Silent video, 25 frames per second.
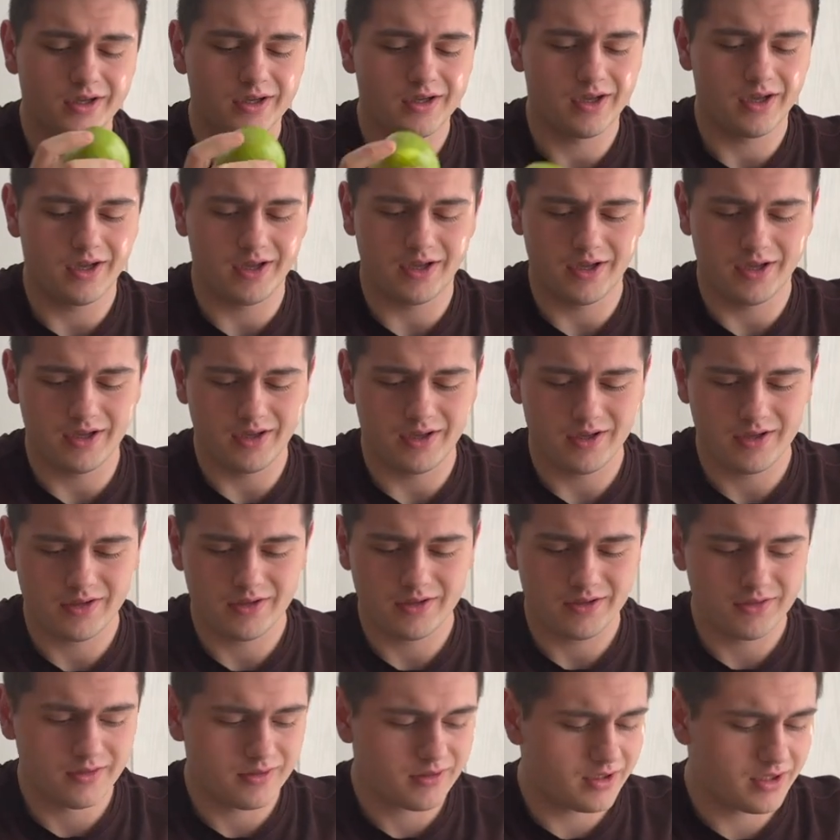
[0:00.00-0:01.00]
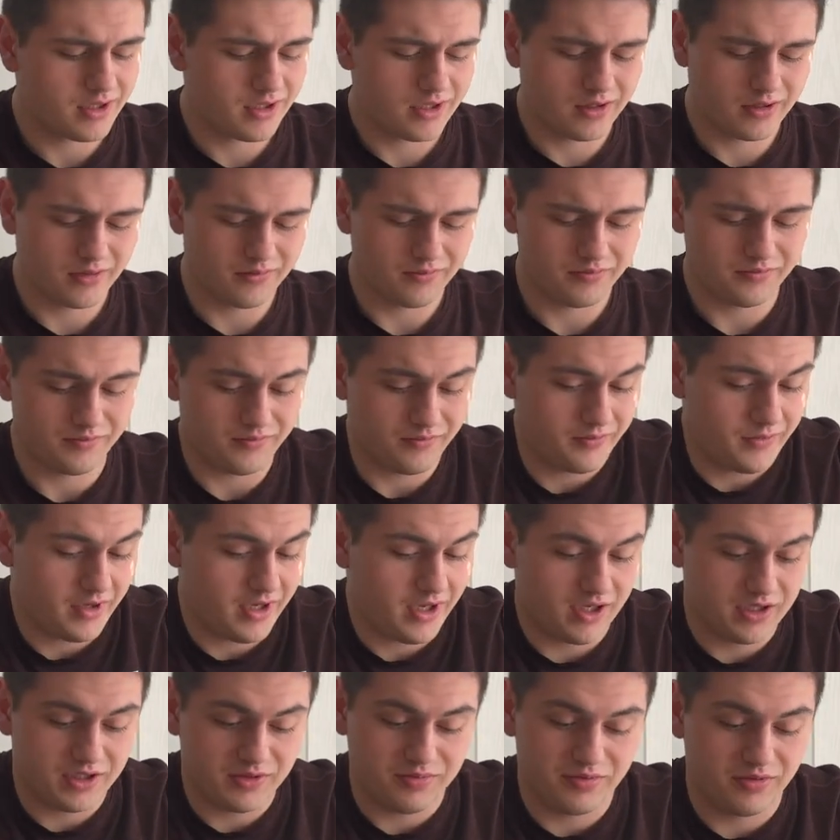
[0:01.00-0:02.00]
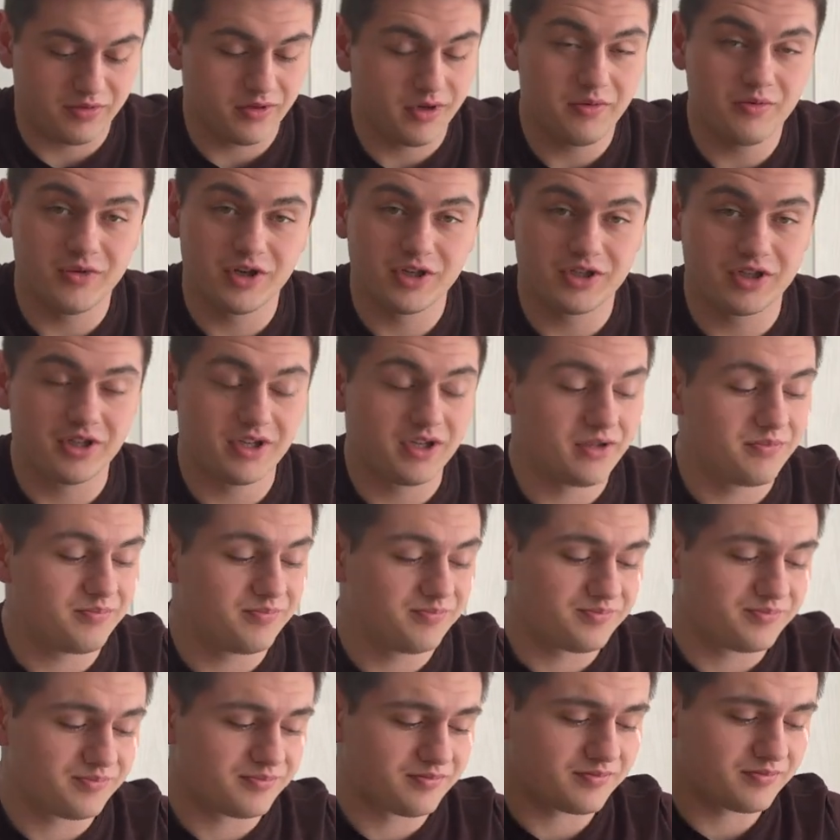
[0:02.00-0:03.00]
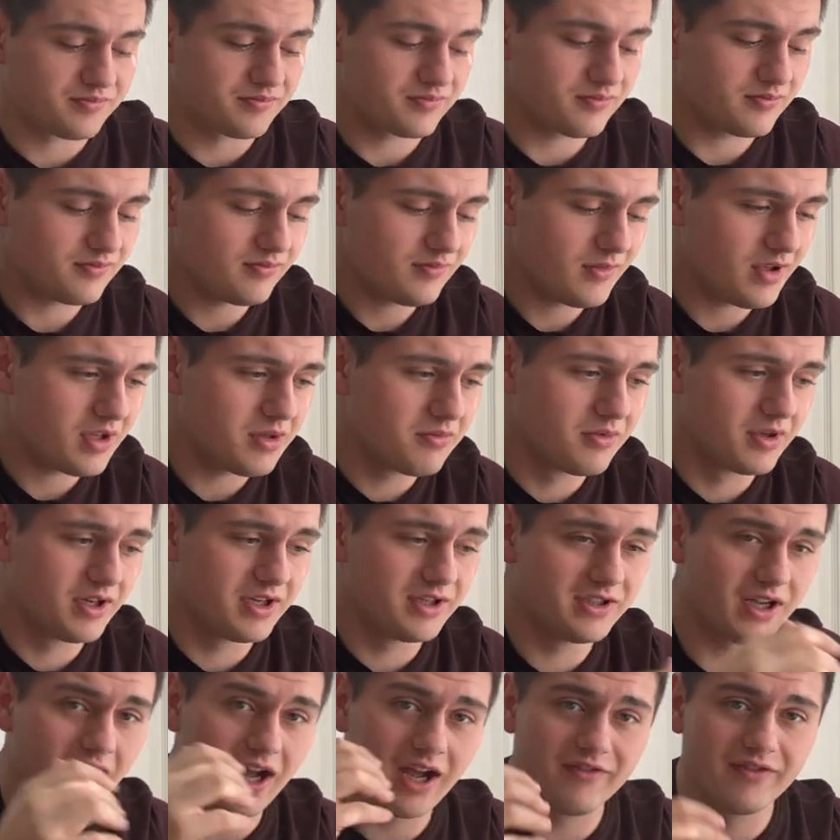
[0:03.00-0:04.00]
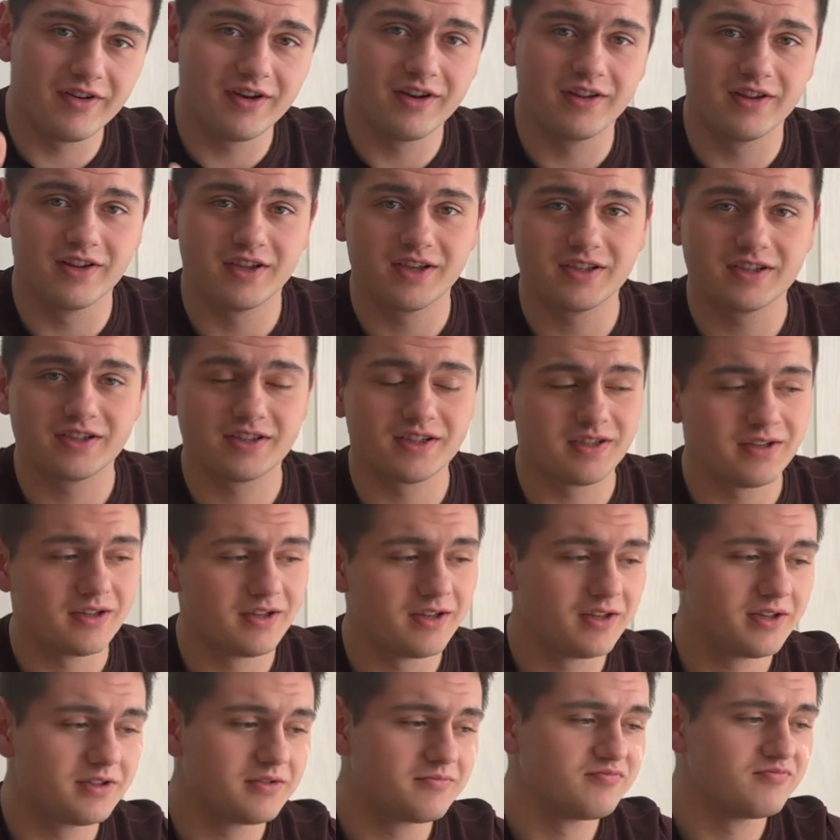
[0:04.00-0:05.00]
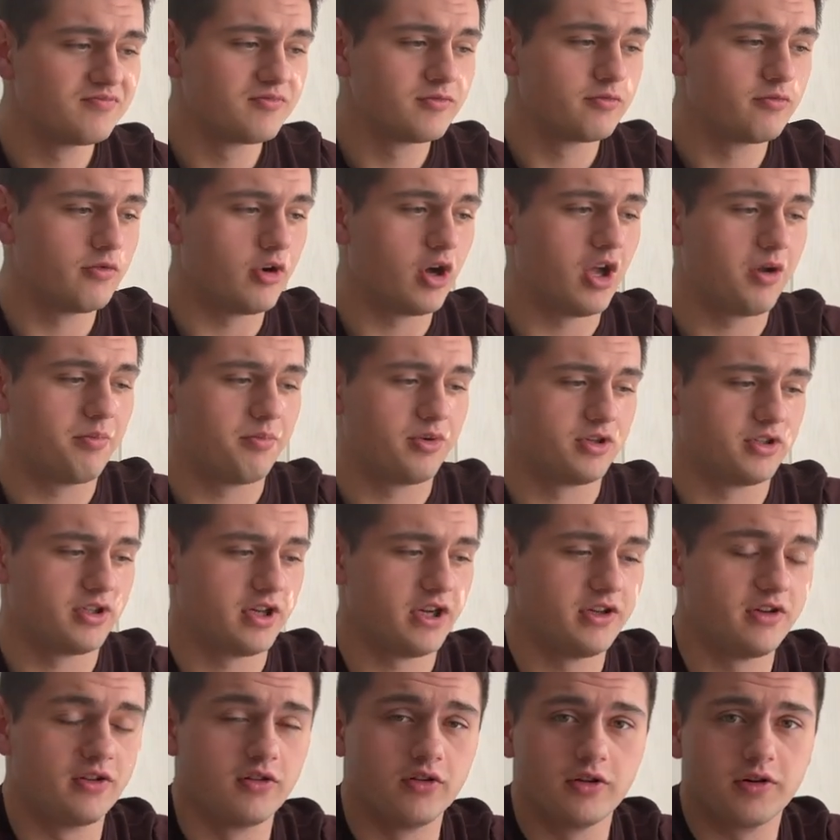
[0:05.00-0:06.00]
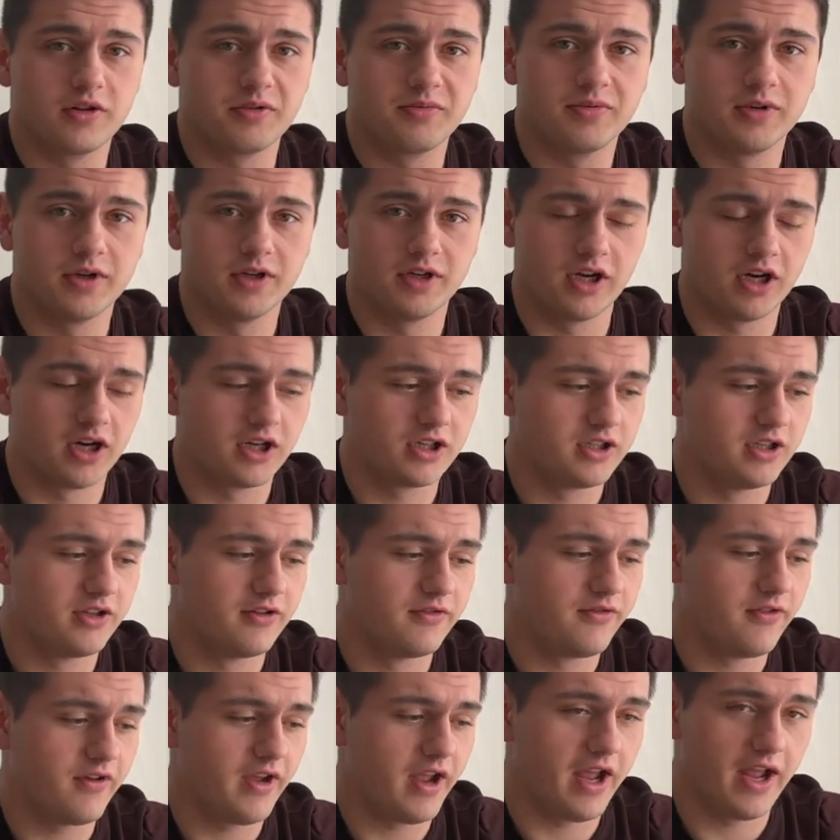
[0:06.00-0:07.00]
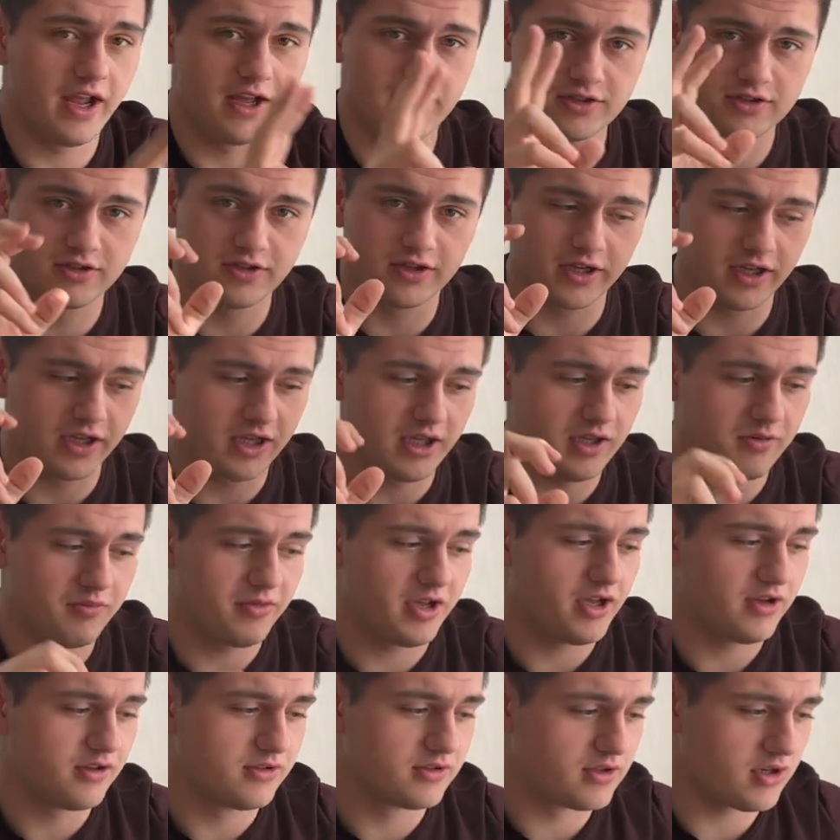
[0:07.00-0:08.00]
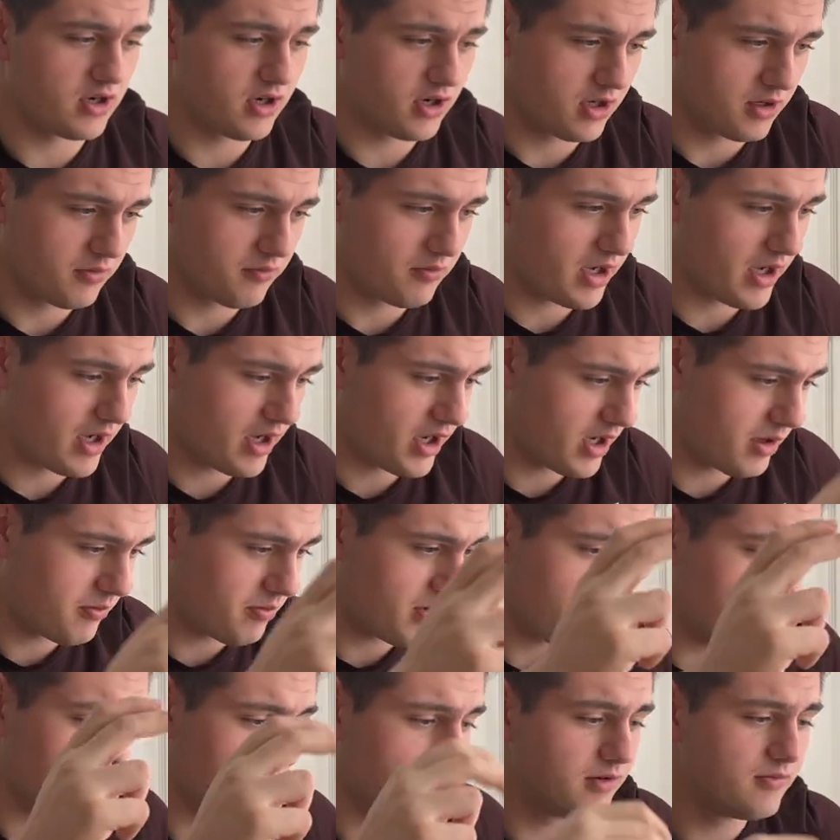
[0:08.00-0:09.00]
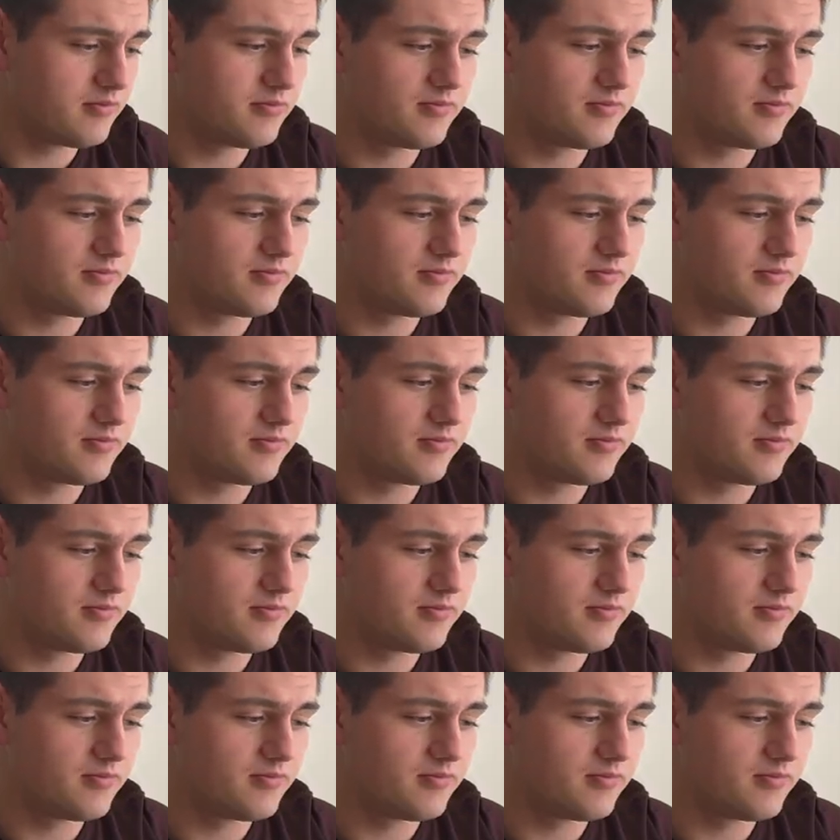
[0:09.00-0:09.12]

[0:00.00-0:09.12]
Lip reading: And yeah, that's pretty much it. I'm gonna dive into this while I pretend to look productive answering emails on my iPad.